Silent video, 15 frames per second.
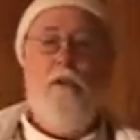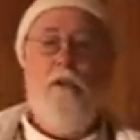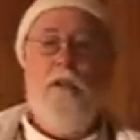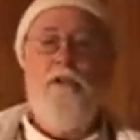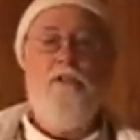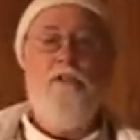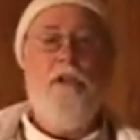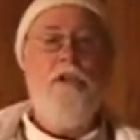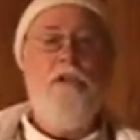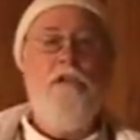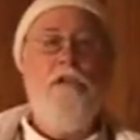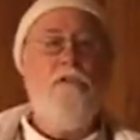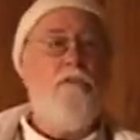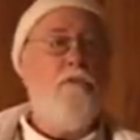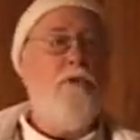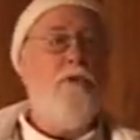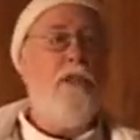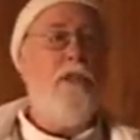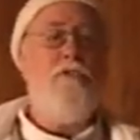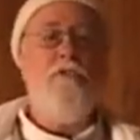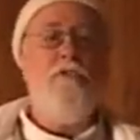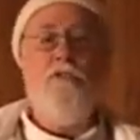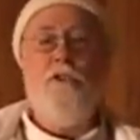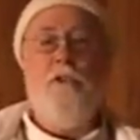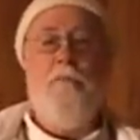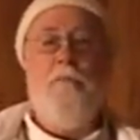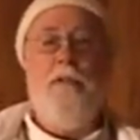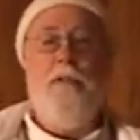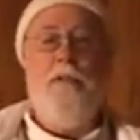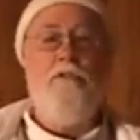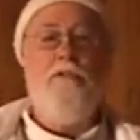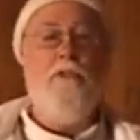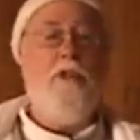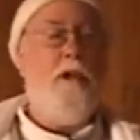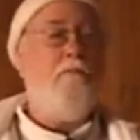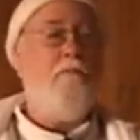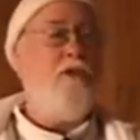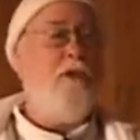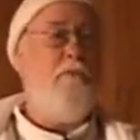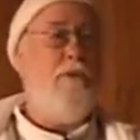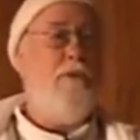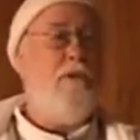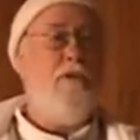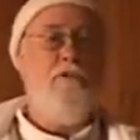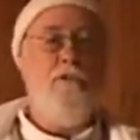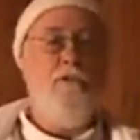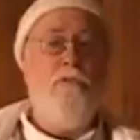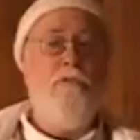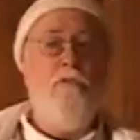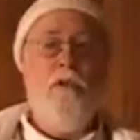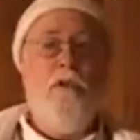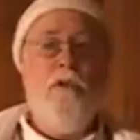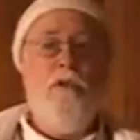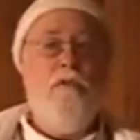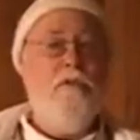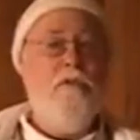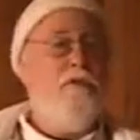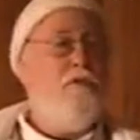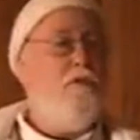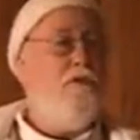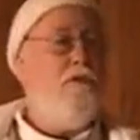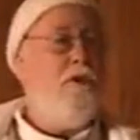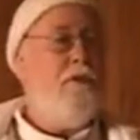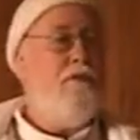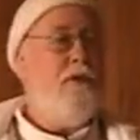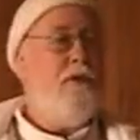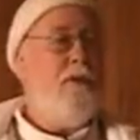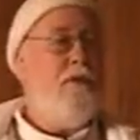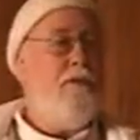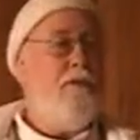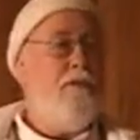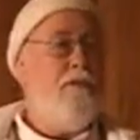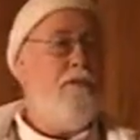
Or let's say there's a relationship and there's an object, but there's no subject.